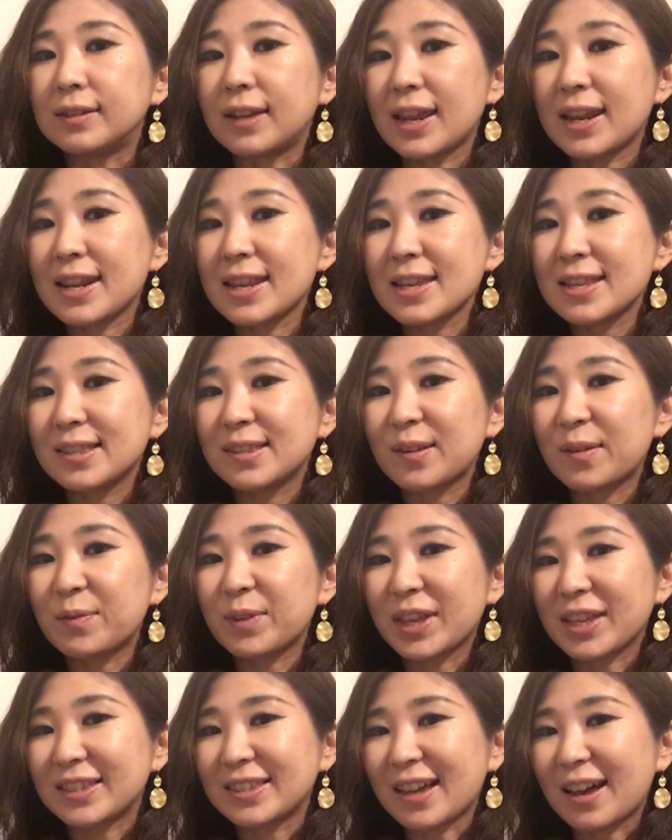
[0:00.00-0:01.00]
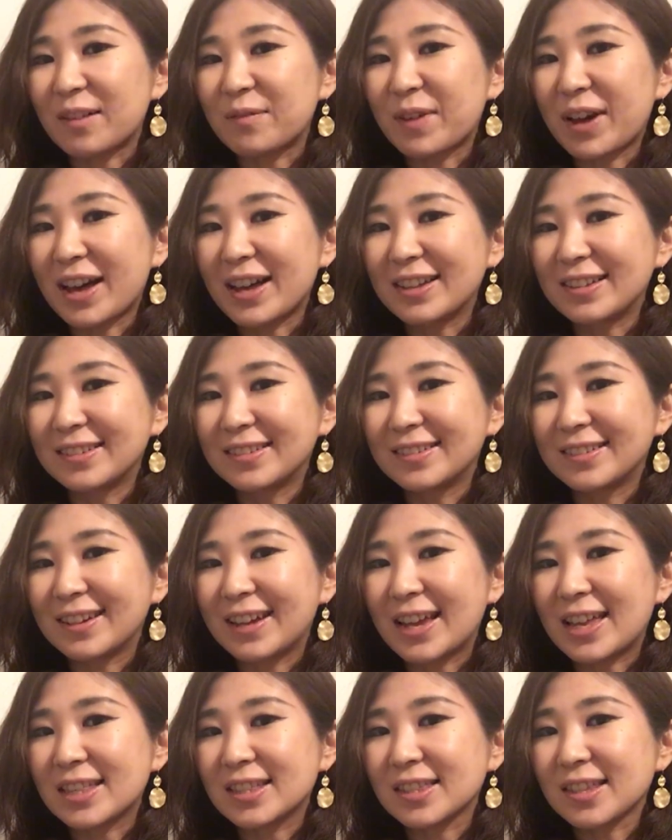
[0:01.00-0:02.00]
Ladies of Kendama,
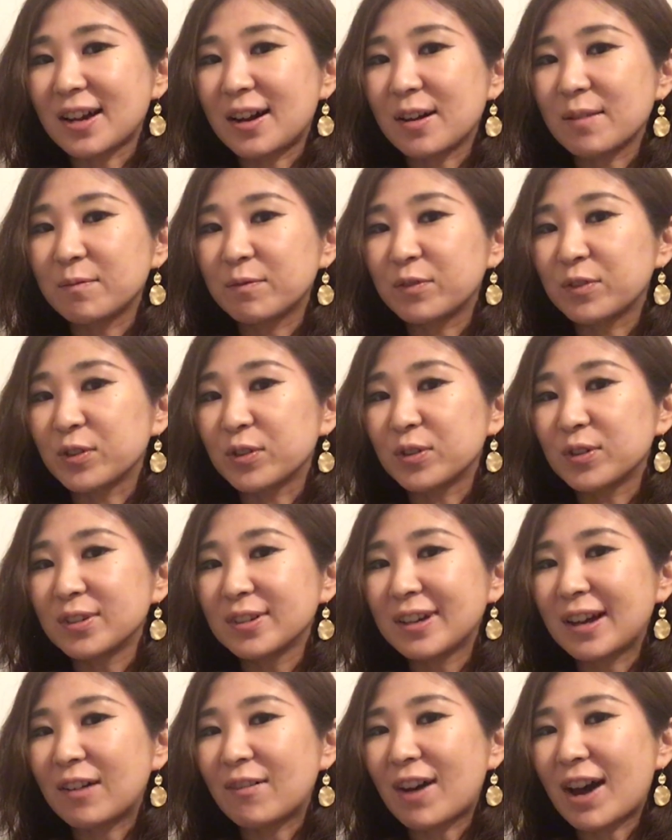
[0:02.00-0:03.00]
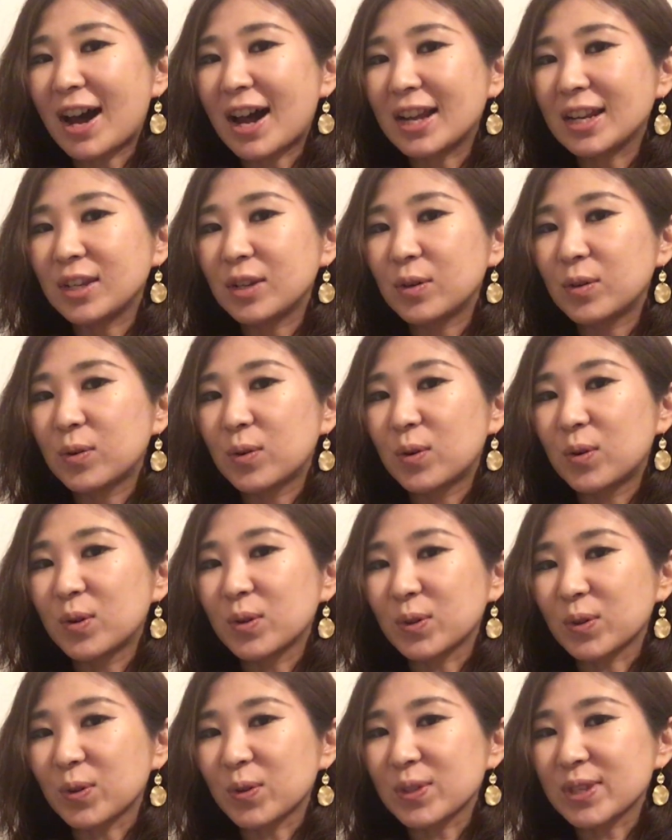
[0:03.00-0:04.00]
it's time for our annual All
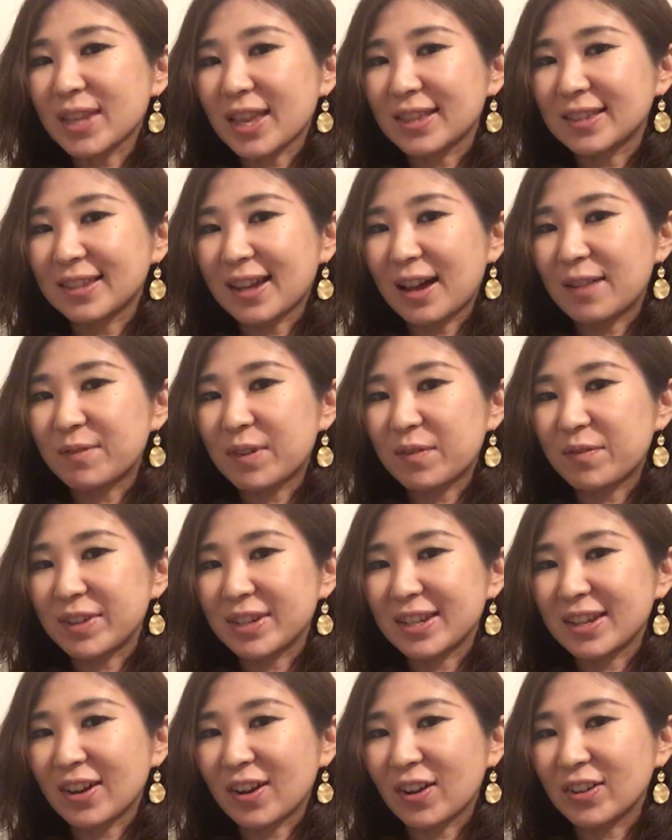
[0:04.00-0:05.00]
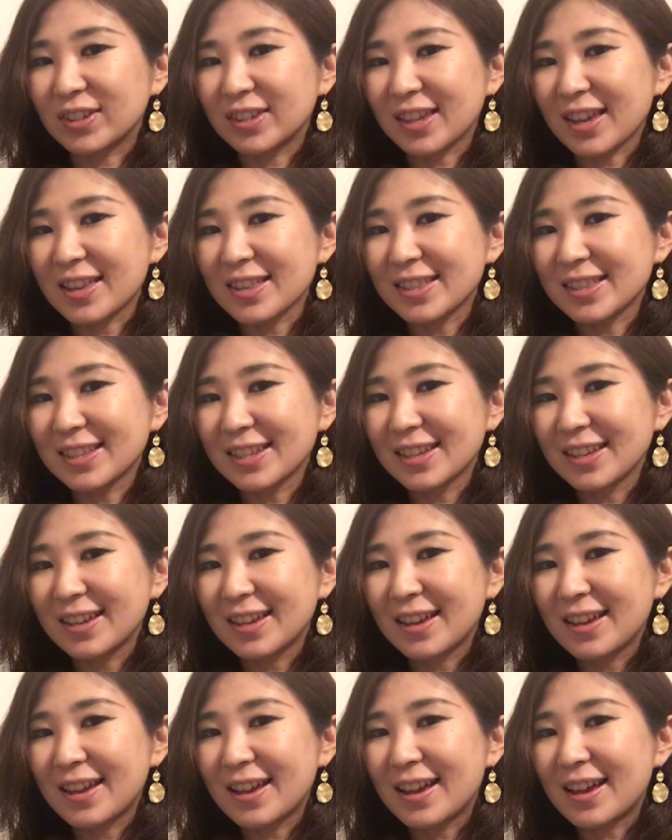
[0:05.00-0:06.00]
Girls Kendama video contest.
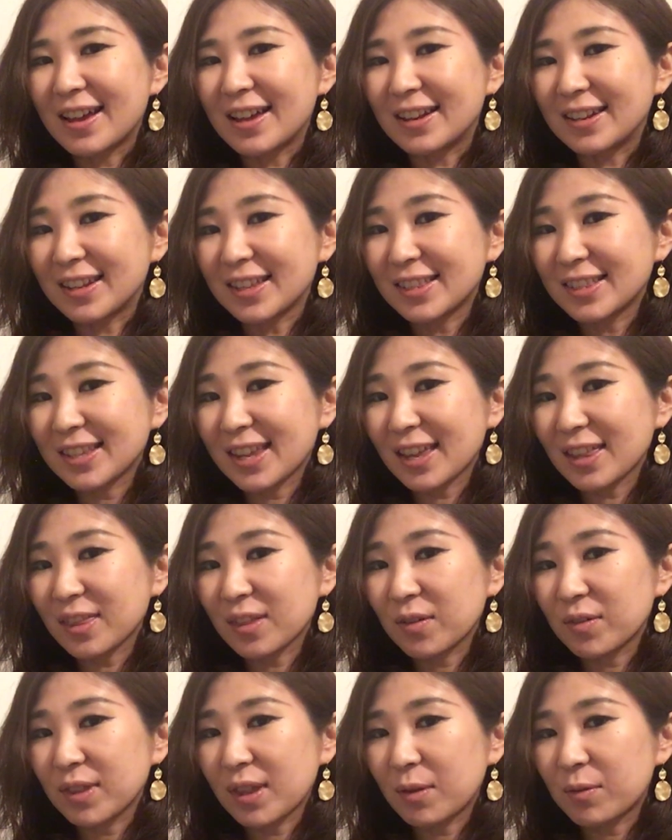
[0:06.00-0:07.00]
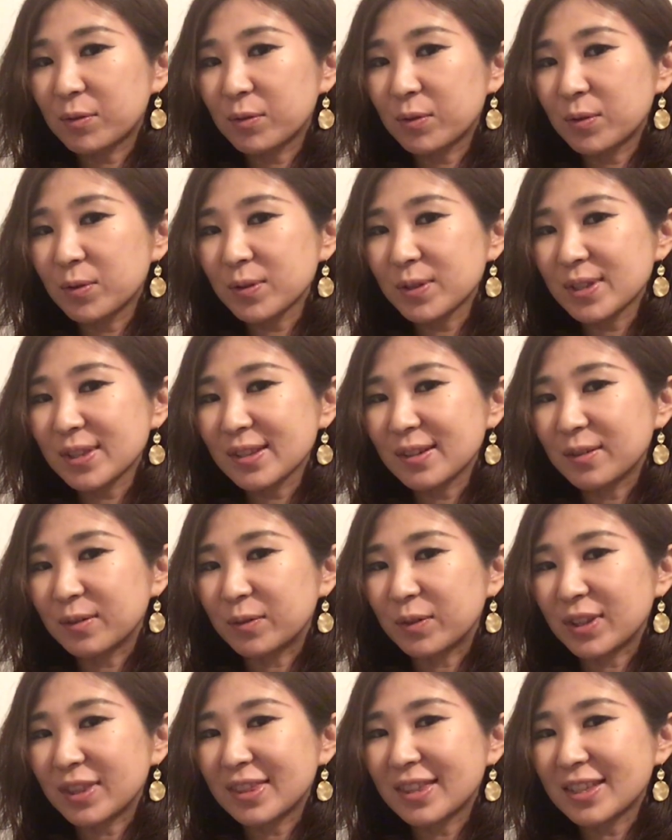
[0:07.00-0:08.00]
Let's get through the rules
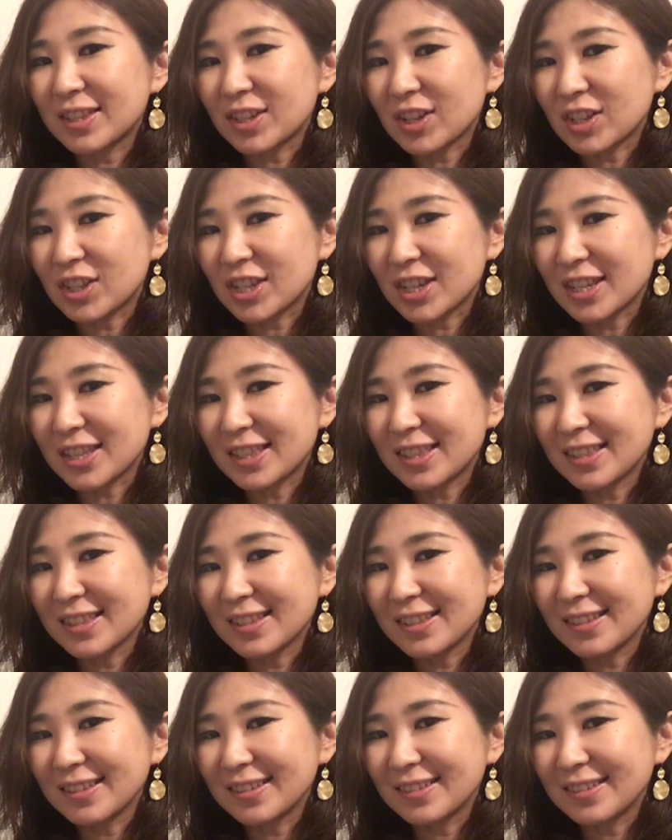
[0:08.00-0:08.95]
with the judges.